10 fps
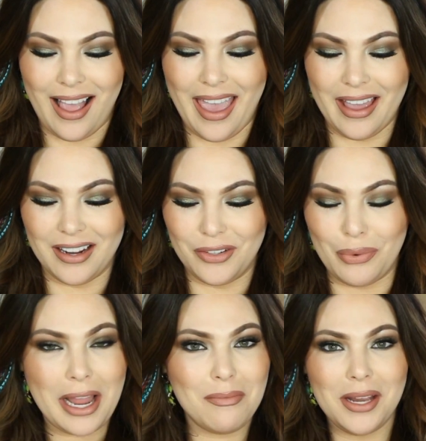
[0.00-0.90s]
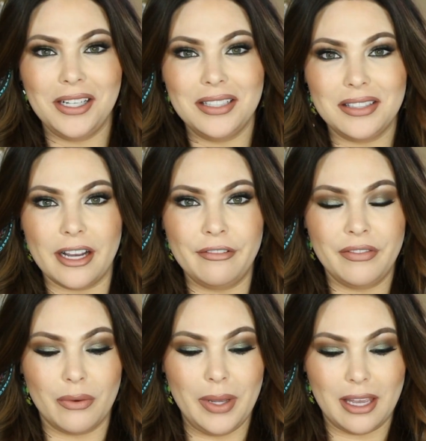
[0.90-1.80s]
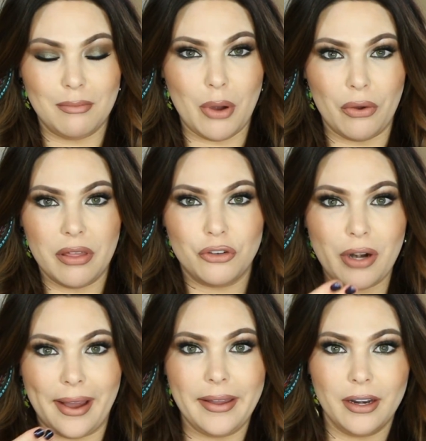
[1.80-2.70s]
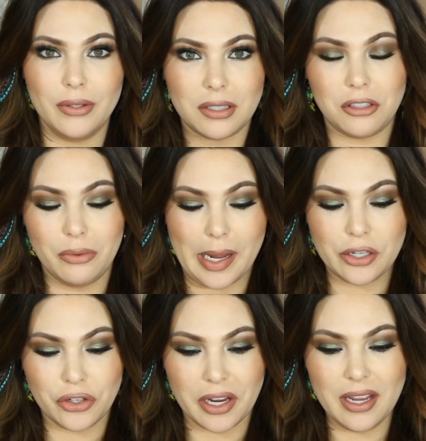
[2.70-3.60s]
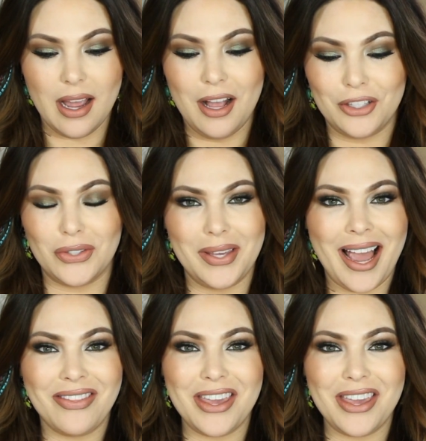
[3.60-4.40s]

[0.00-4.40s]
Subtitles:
and recommending stuff that we can both try. You know, it's a two-way street. So yeah,